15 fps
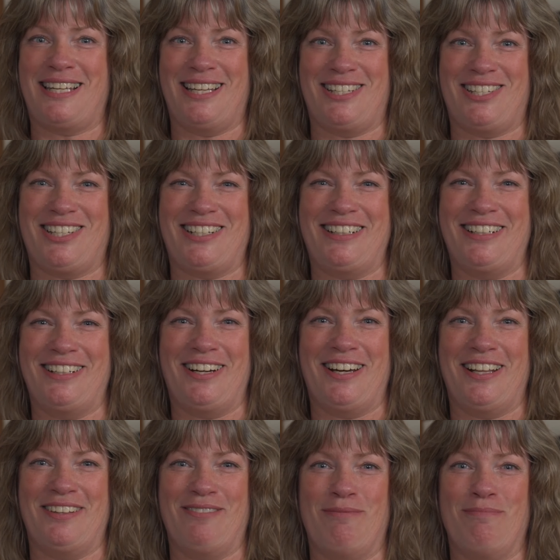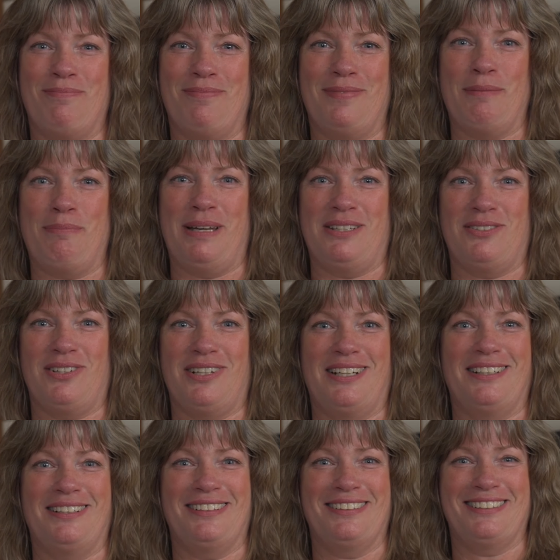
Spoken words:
Kitchen on the Patreon.